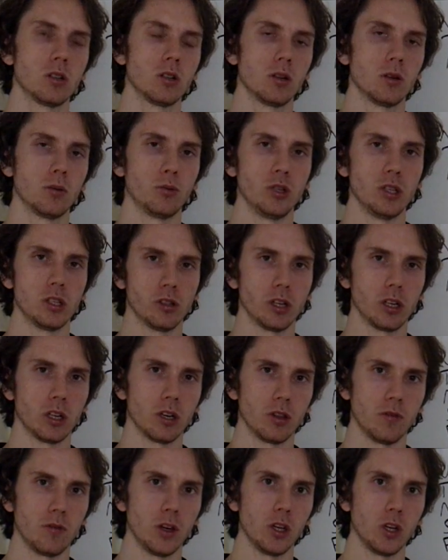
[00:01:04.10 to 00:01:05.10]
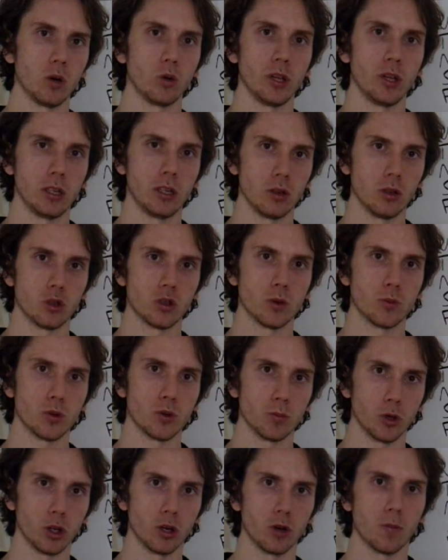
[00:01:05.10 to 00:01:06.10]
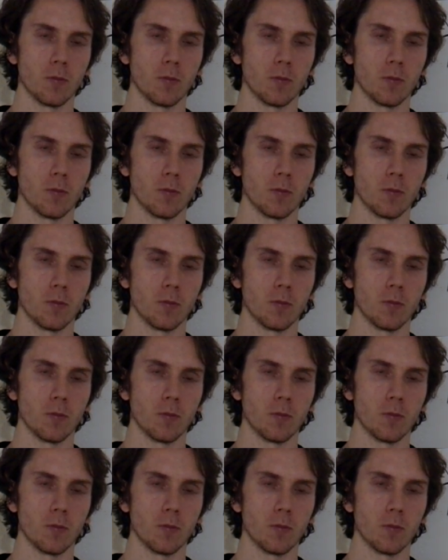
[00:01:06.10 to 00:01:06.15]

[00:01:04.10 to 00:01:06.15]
please click on the video link in the description below.